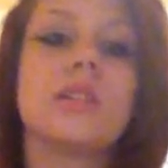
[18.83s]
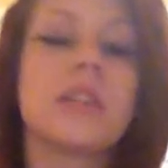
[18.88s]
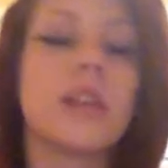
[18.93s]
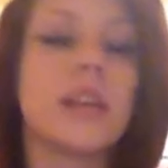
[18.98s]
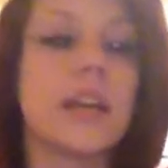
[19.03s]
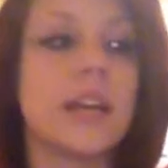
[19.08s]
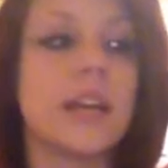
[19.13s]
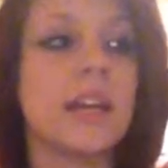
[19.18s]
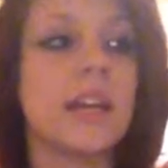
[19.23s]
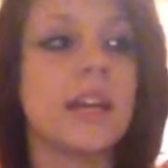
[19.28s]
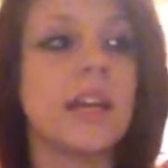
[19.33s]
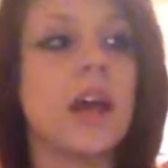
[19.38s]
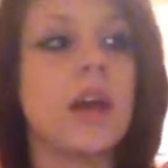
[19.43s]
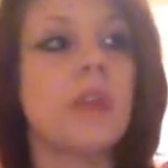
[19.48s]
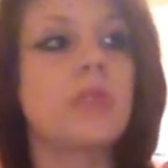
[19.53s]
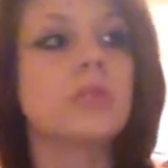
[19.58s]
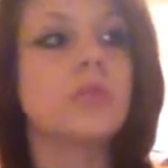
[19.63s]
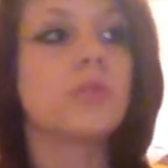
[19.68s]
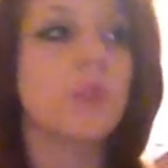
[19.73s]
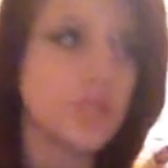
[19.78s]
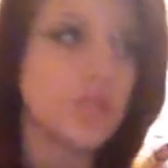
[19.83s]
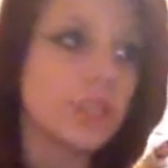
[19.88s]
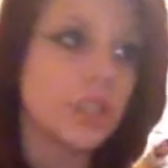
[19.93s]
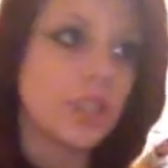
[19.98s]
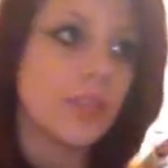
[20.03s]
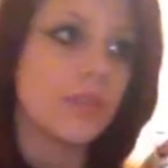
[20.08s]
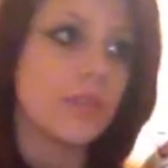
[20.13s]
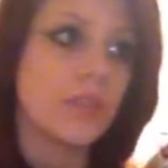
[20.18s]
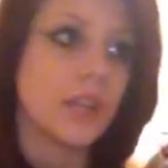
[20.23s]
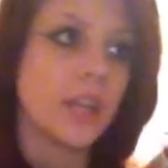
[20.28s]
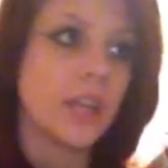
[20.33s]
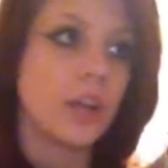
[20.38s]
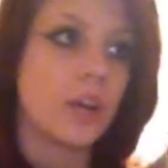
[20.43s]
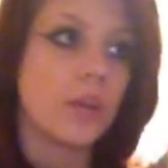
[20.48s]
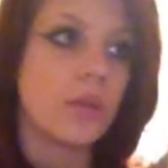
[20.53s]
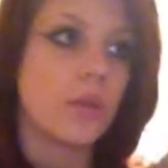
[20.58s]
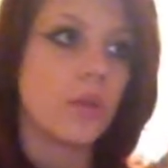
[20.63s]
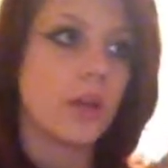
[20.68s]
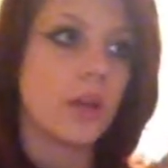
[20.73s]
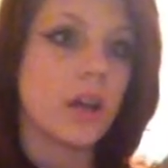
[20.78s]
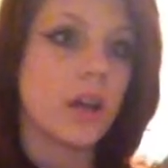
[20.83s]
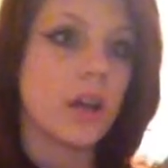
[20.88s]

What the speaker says: and I was watching a video